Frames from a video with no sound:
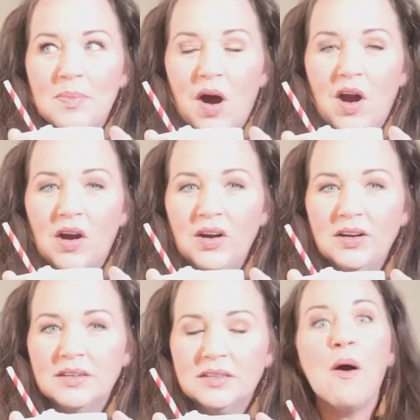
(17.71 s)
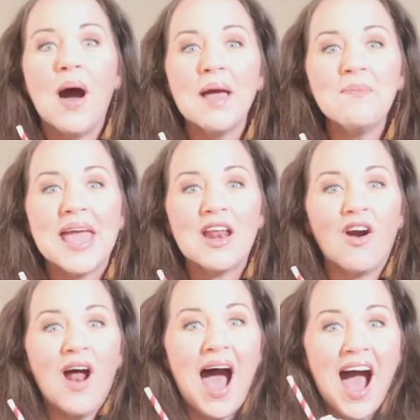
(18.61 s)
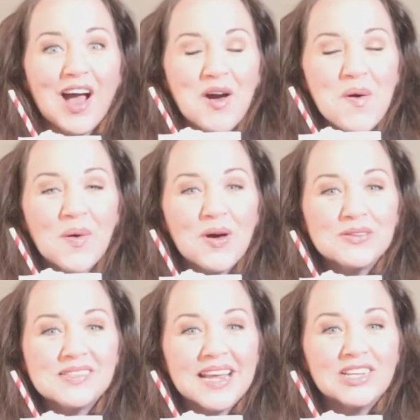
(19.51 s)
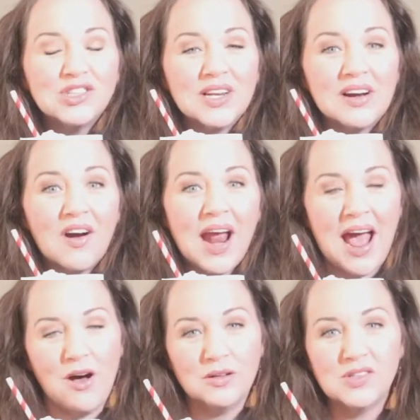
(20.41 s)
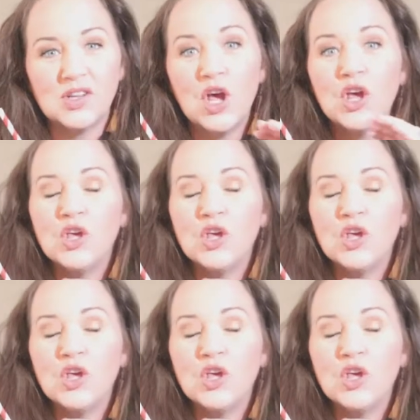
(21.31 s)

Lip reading: bar, how I made our hot cocoa station in our house